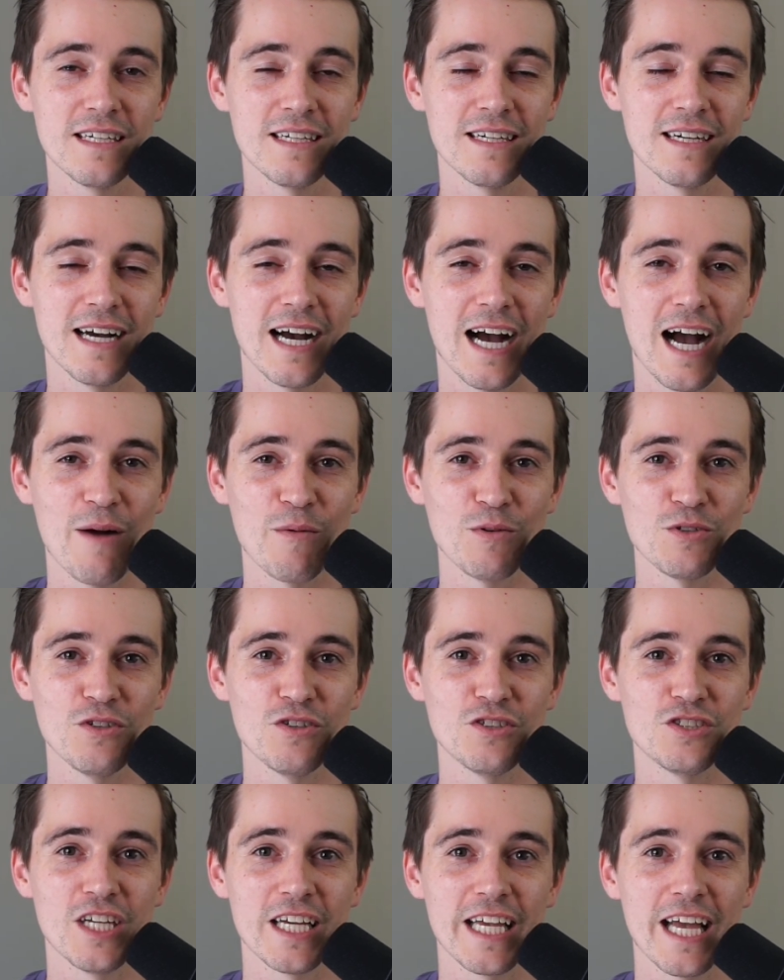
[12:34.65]
I want you
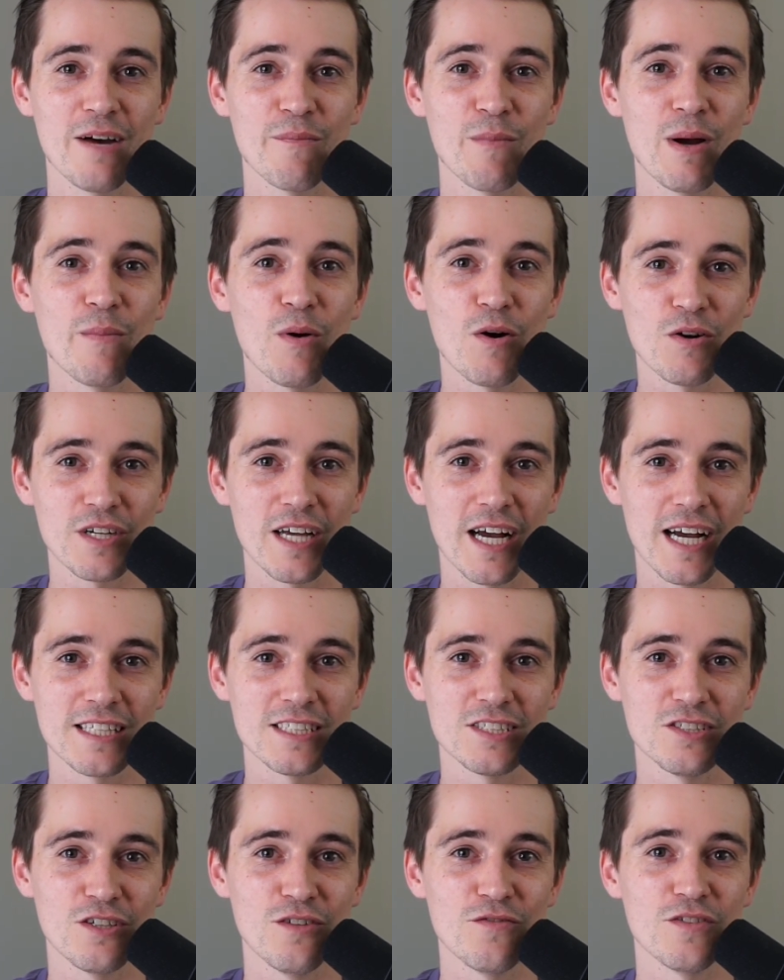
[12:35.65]
to check out my
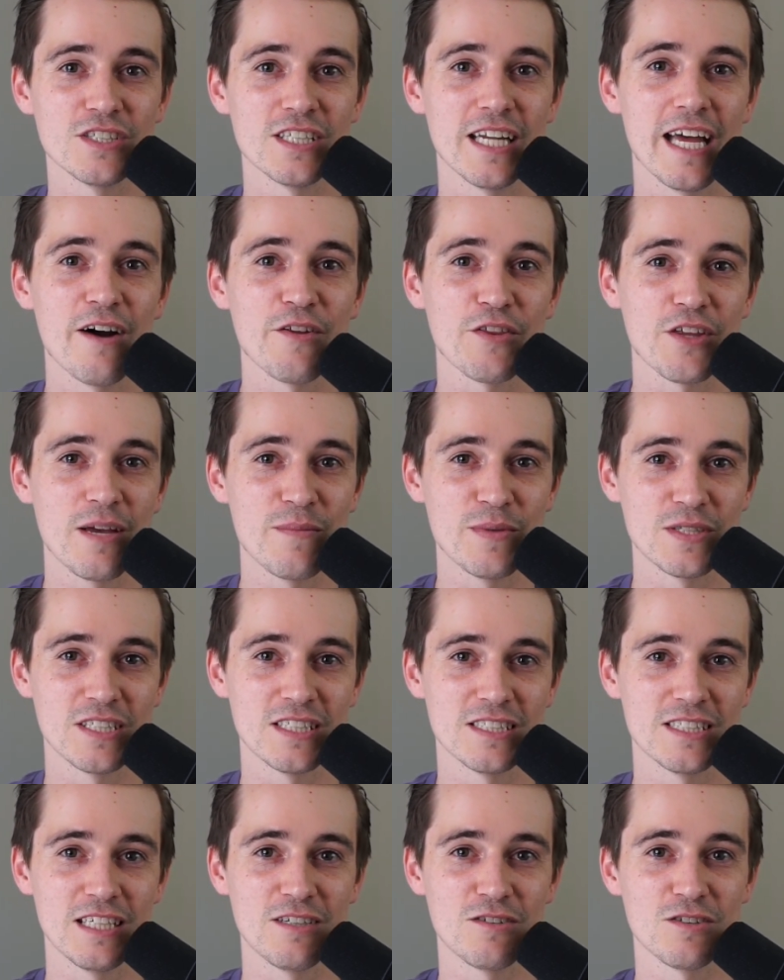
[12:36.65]
podcast. You can visit
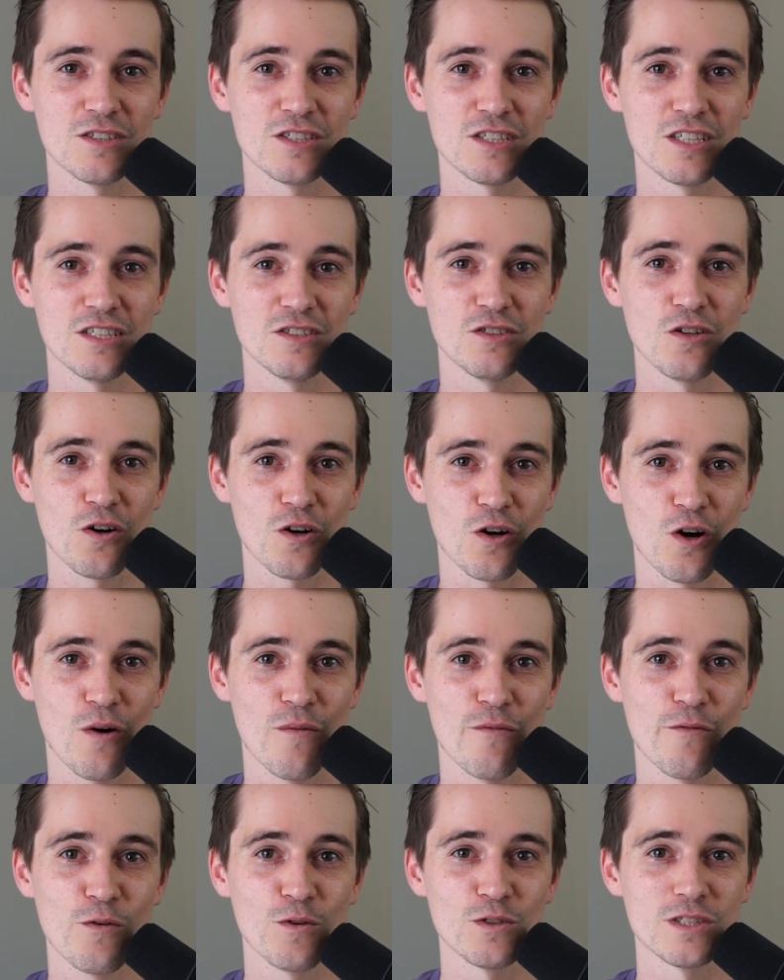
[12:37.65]

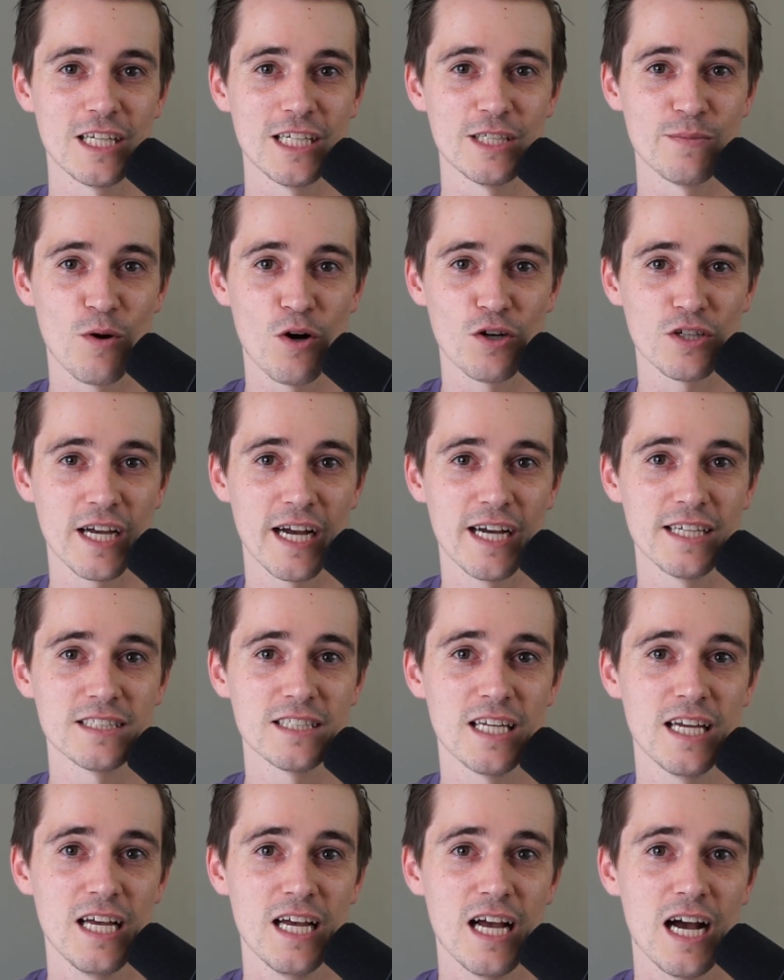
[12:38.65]
healthcarebusinesssecrets.com/podcast.
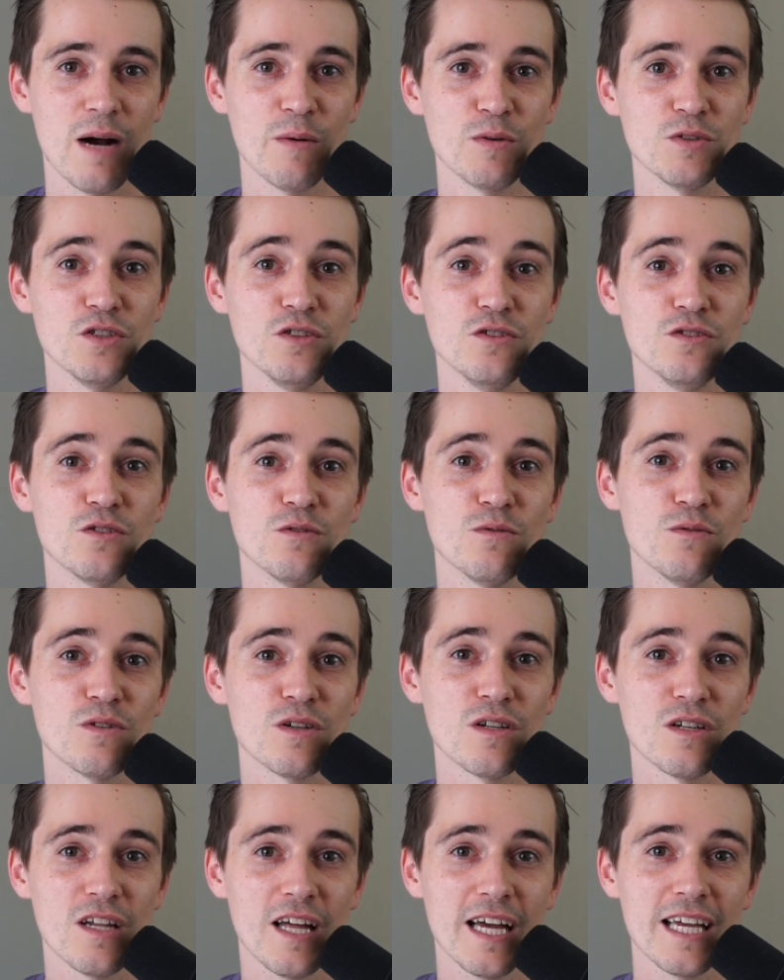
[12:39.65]
I want you to
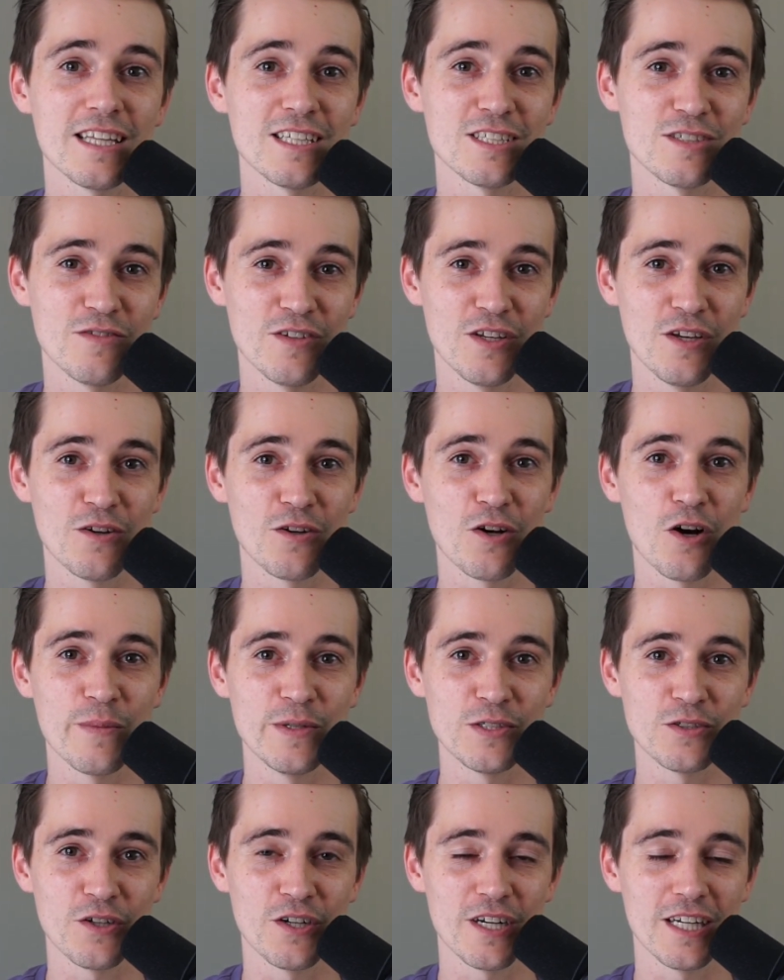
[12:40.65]
like this video,
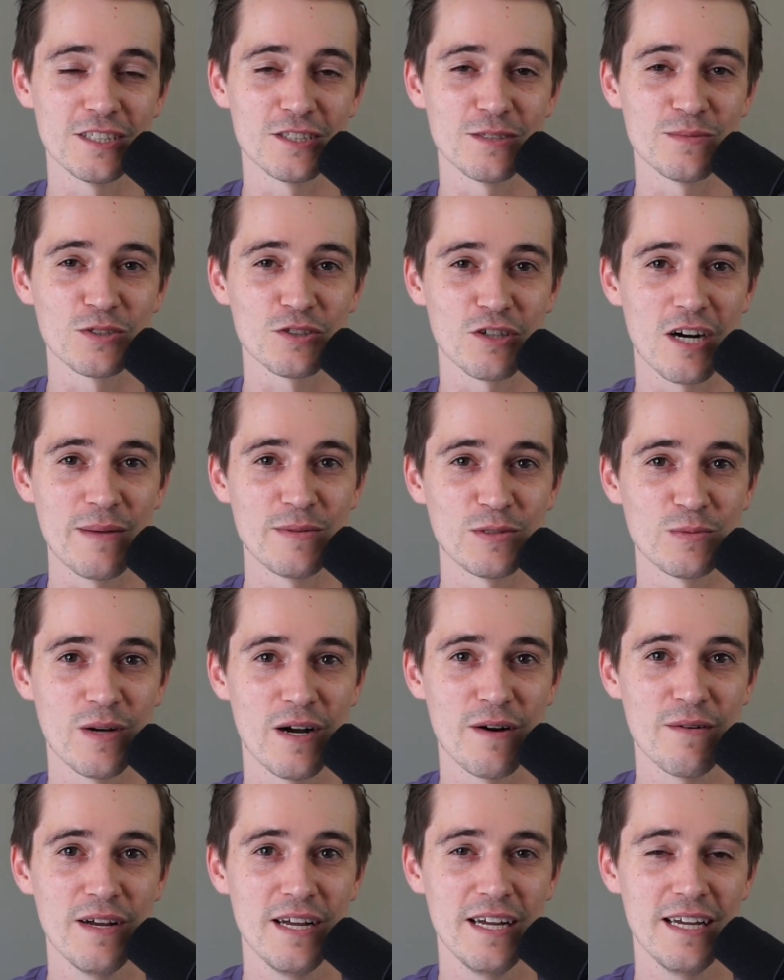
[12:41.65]
comment on it, and subscribe as
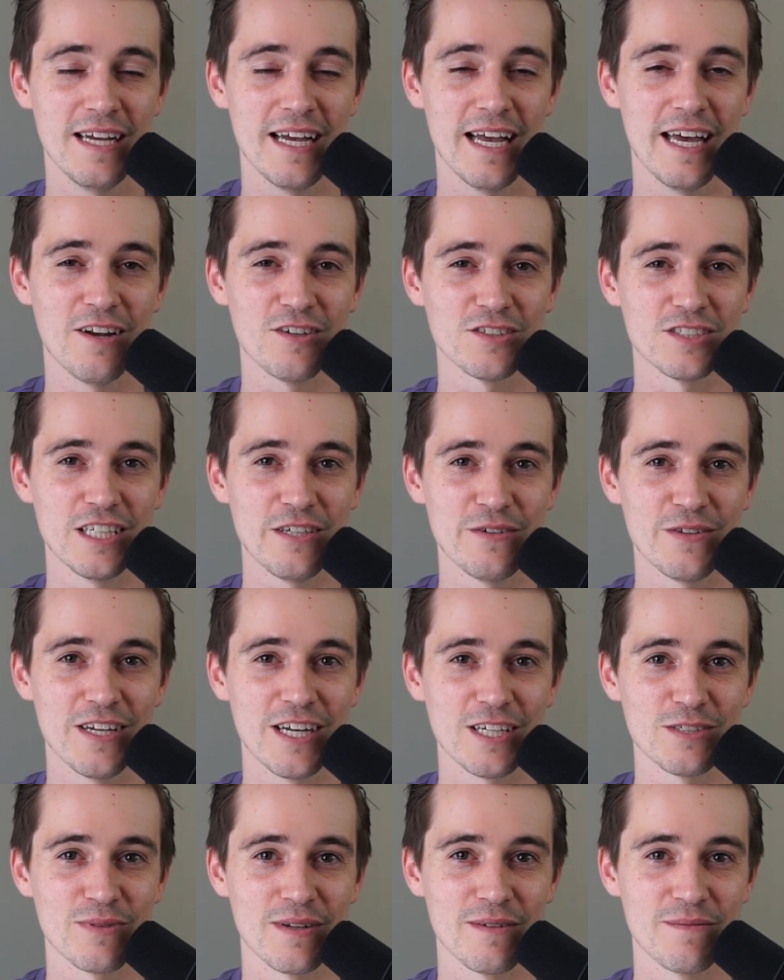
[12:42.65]
well. And I'll see you in the
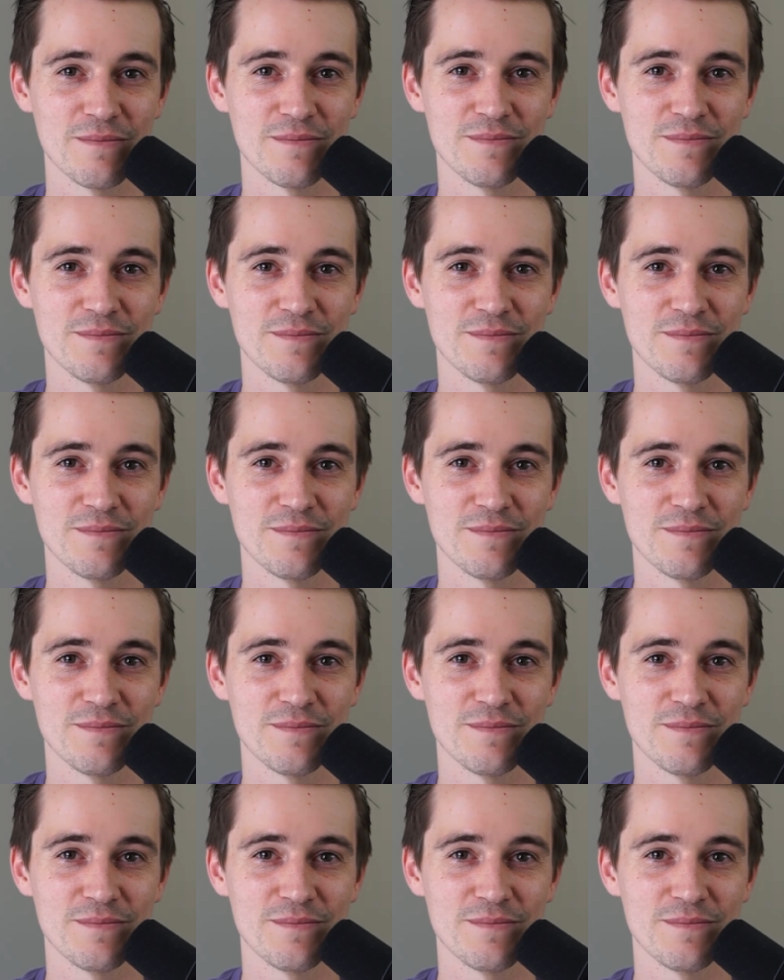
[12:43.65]
next one.